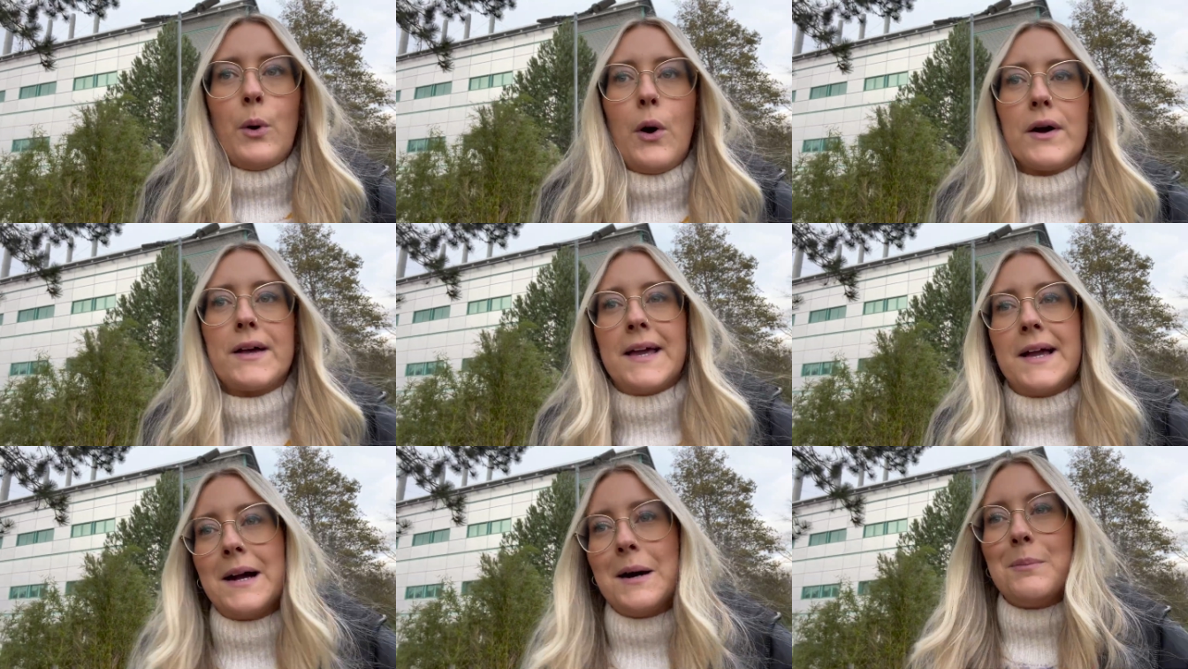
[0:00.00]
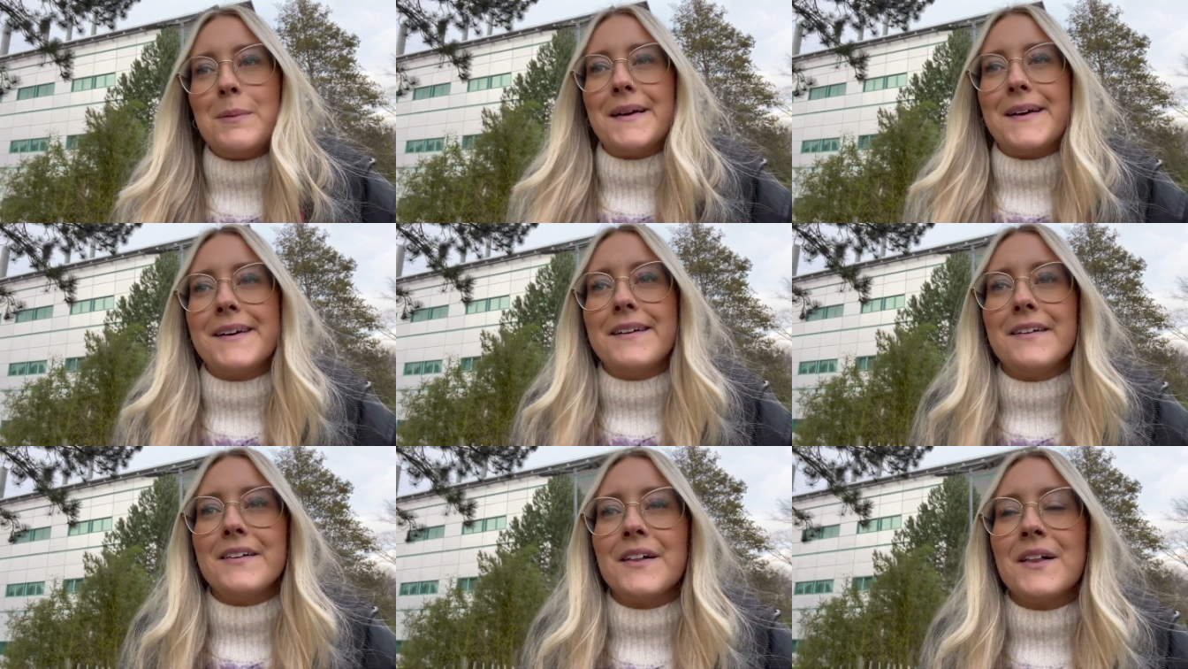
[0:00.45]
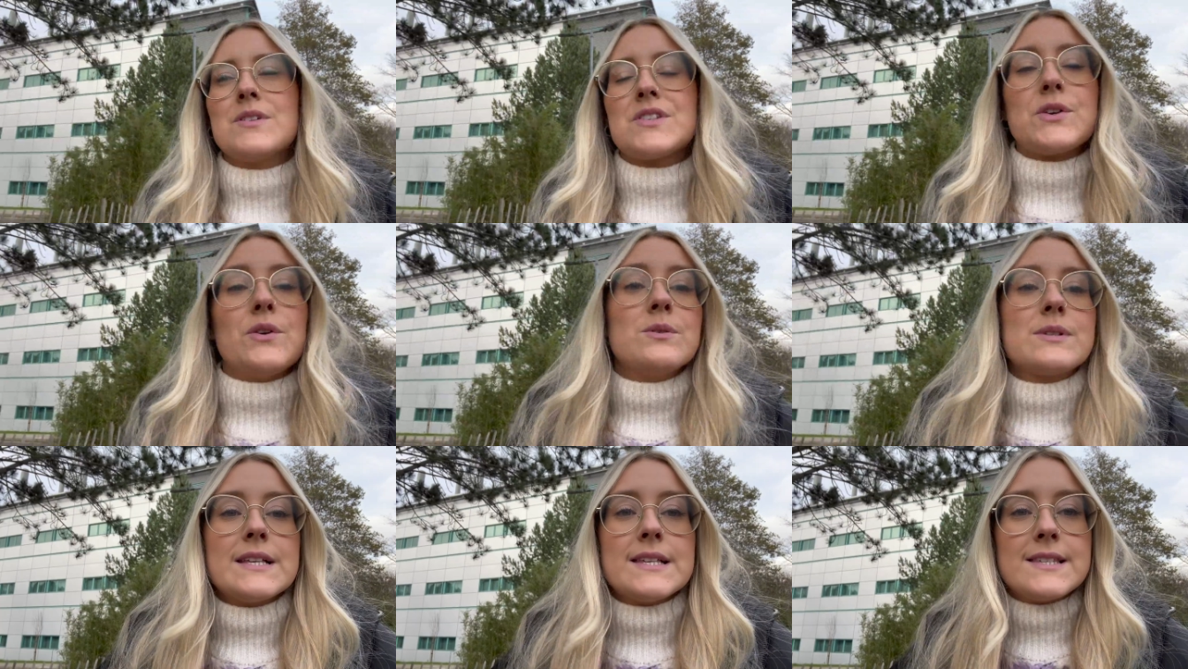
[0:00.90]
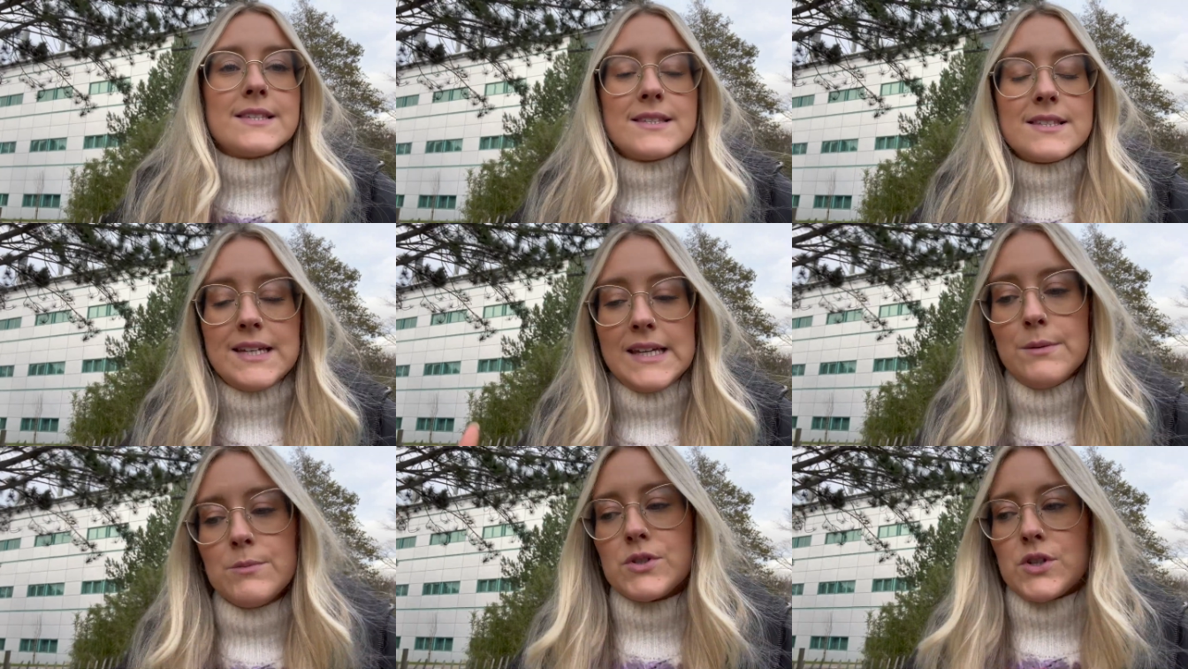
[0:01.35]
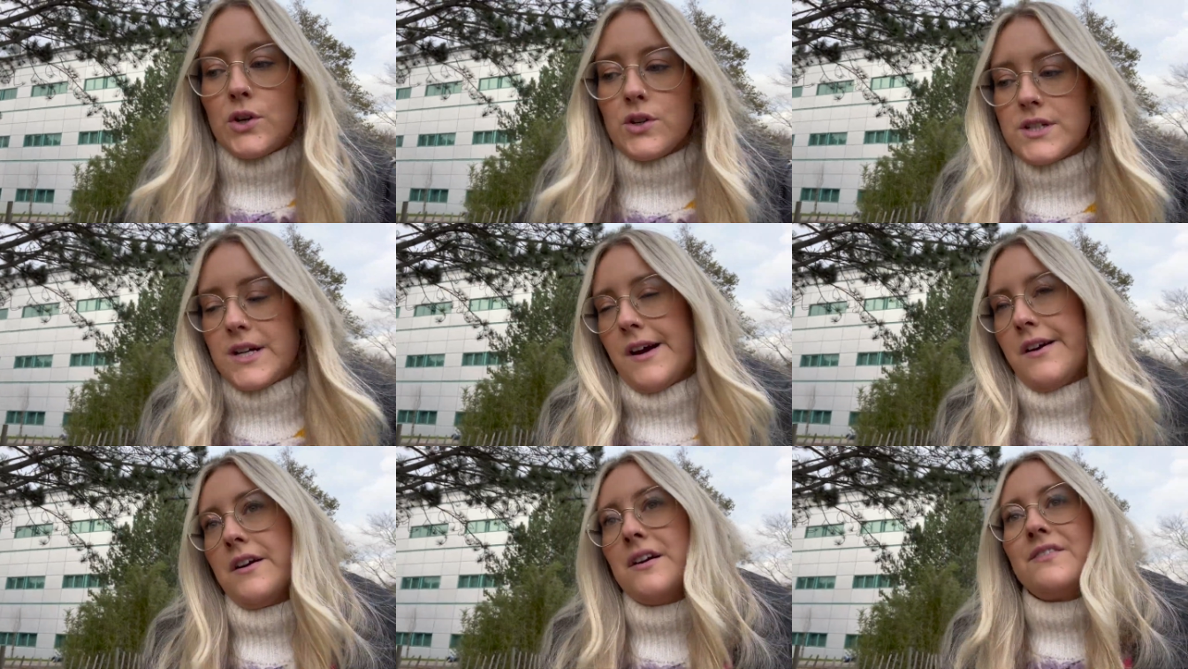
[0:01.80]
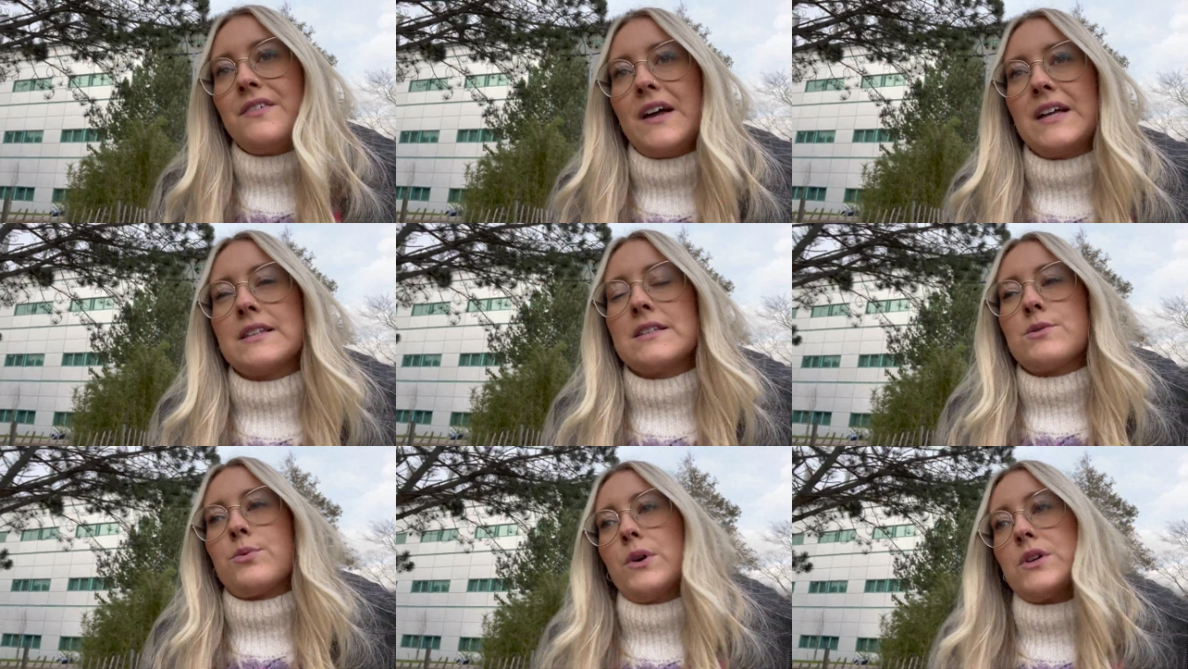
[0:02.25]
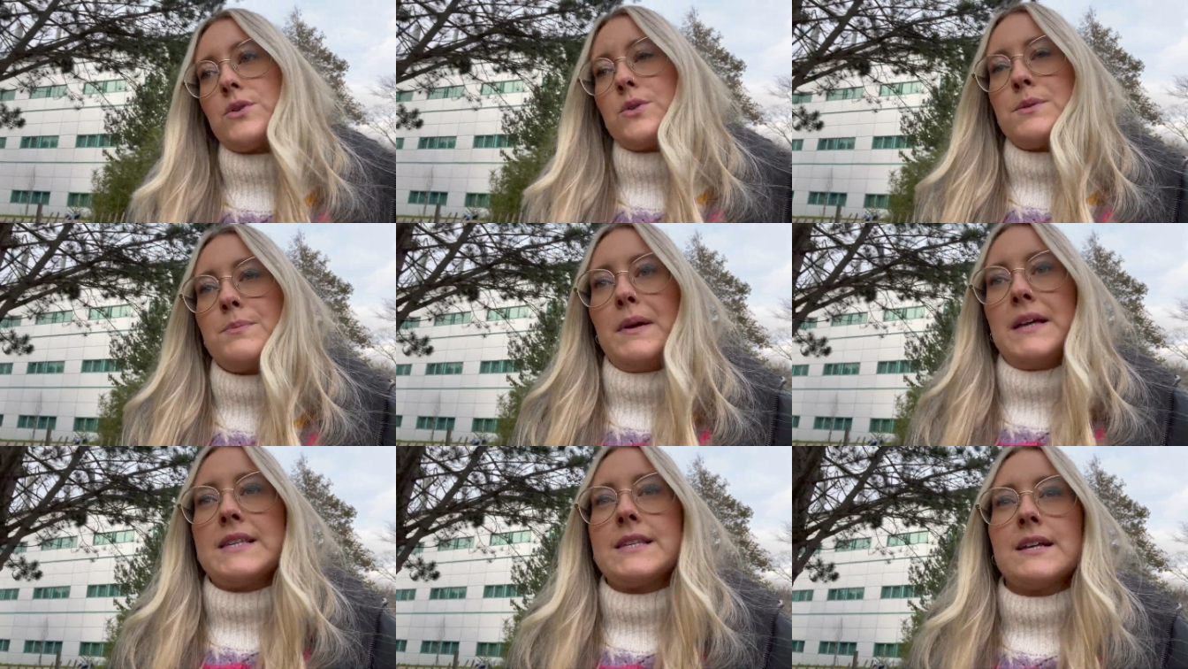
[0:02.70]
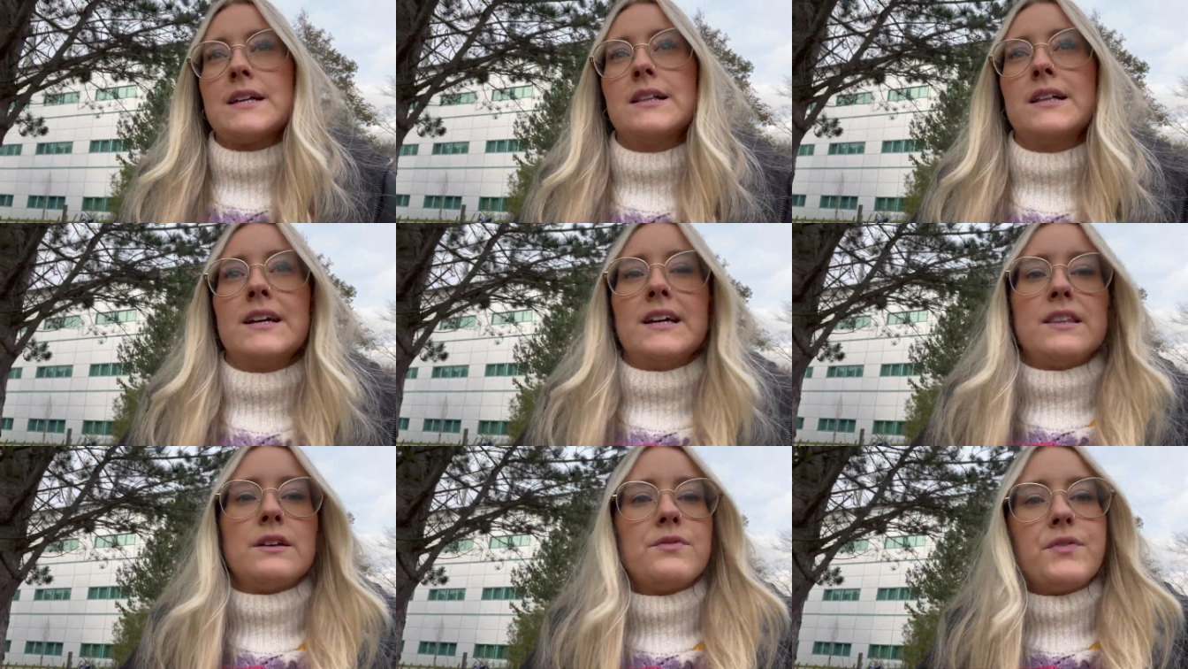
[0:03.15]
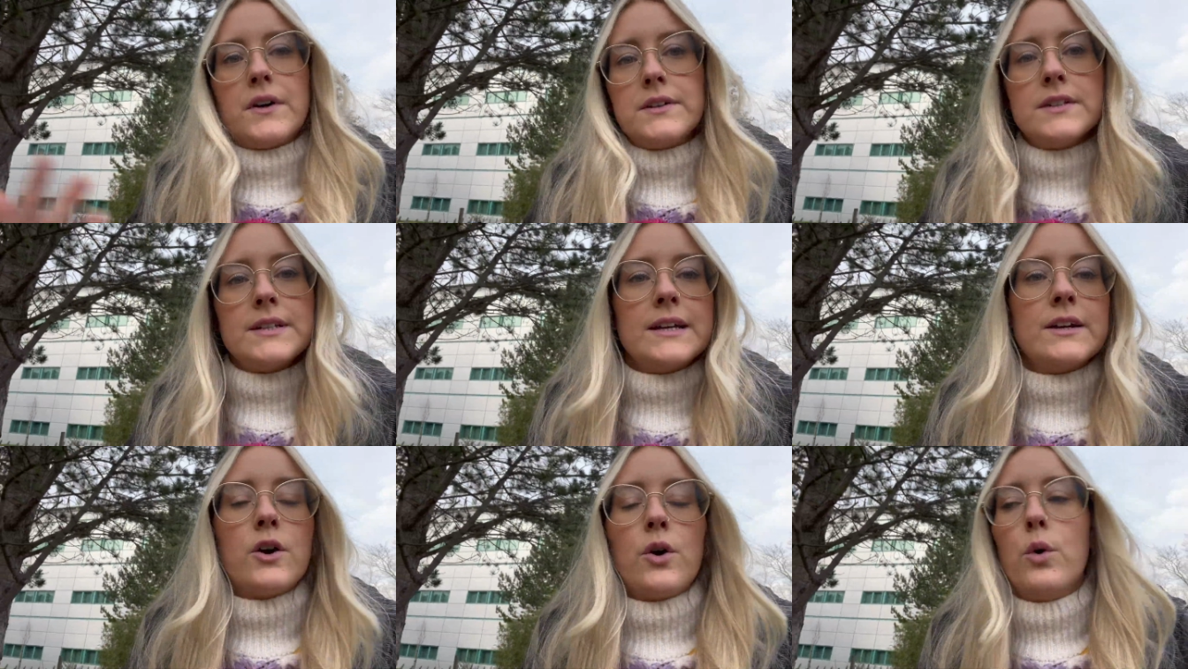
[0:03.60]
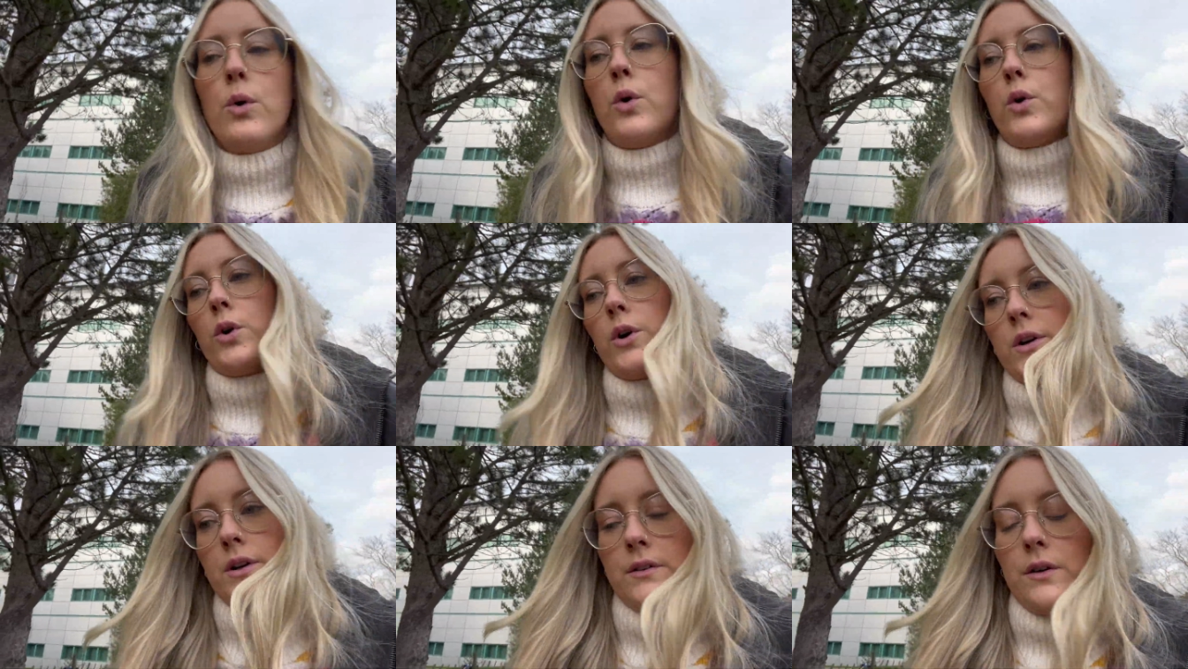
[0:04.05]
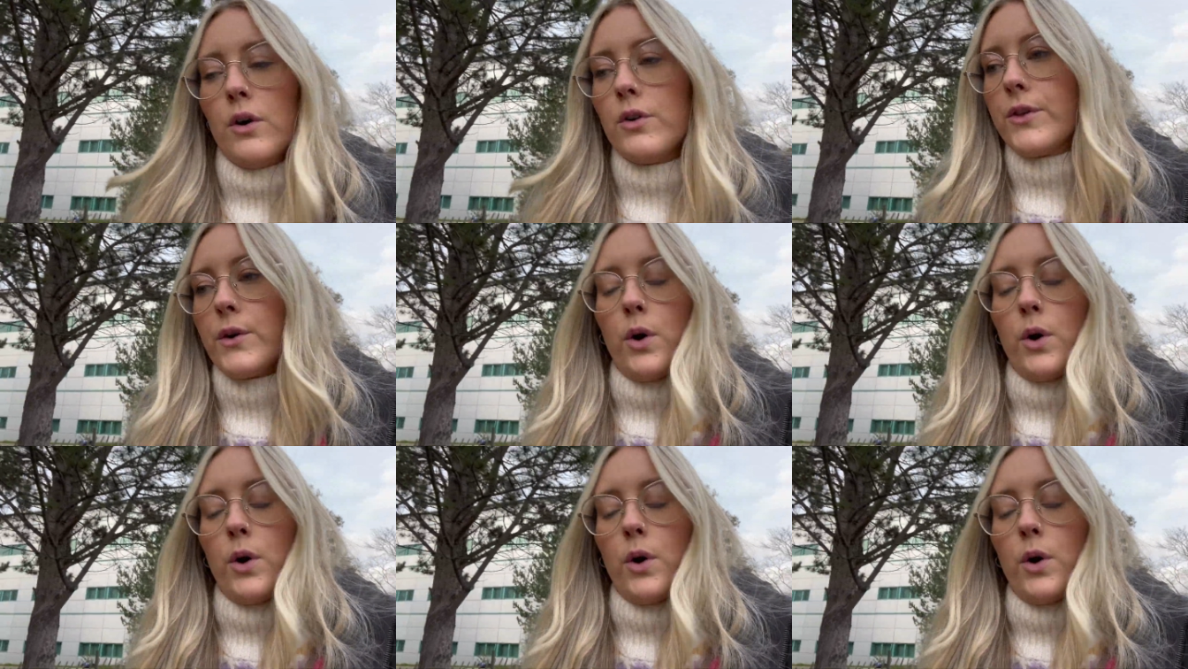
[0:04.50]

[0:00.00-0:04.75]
walking up a hill. So it was this Team Saltire event, which was basically basically the funding cohort, all the